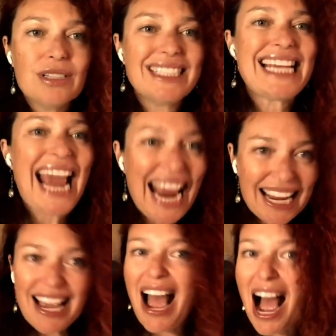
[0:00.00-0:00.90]

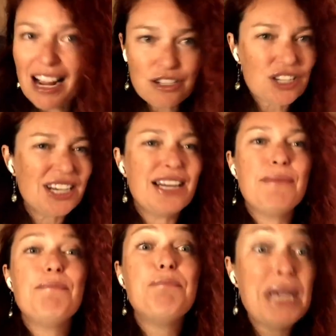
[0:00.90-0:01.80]
take action
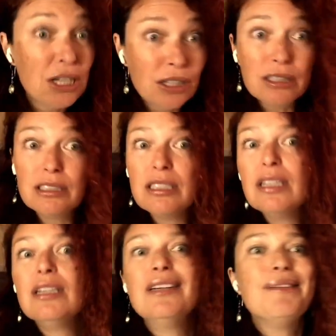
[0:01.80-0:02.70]
and build
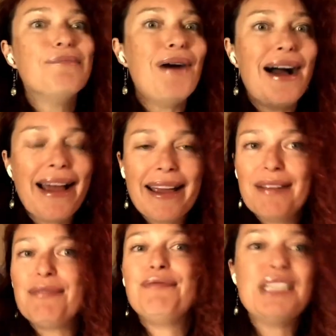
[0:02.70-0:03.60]

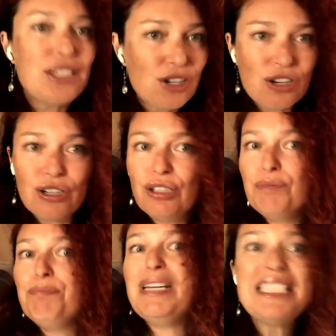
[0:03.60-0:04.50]
my physical
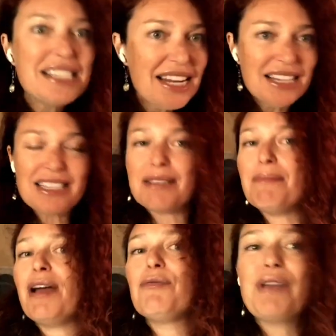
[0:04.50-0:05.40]
business and
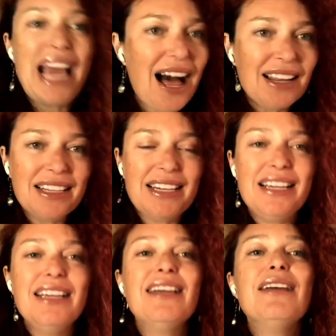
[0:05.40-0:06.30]
my
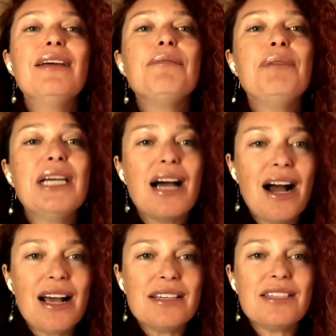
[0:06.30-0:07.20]
reality
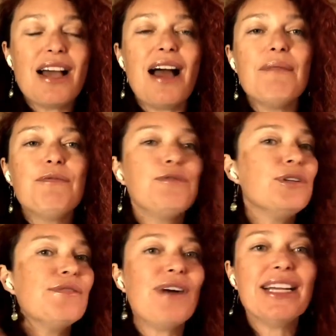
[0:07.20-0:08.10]
because I'm
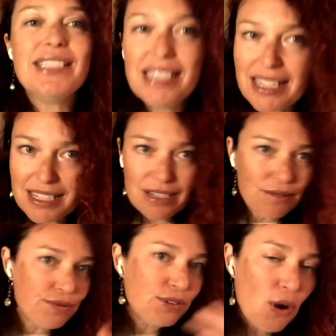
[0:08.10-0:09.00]
full of ideas
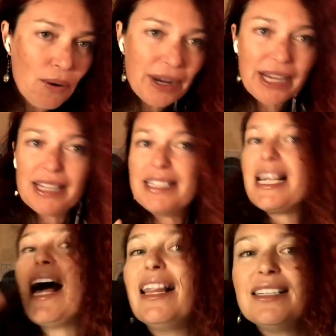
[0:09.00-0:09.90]
and flowing and
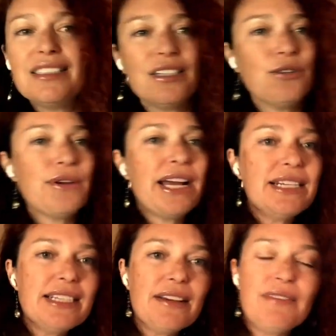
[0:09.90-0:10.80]
talent and
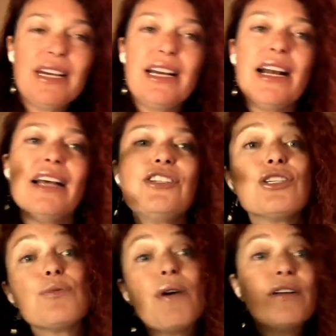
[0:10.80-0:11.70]
creativity and I
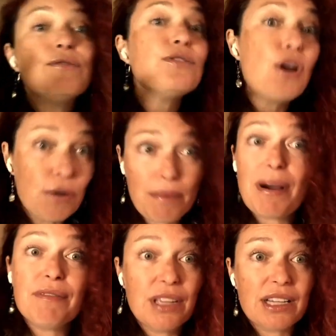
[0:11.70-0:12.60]
just want to float
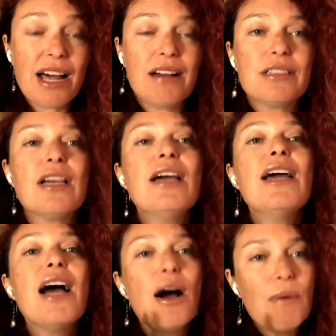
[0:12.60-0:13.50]
above the clouds.
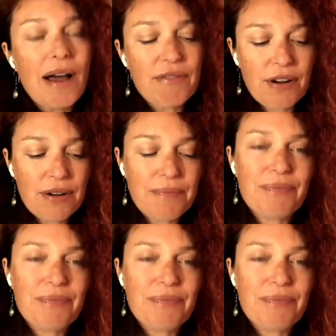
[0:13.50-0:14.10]
However,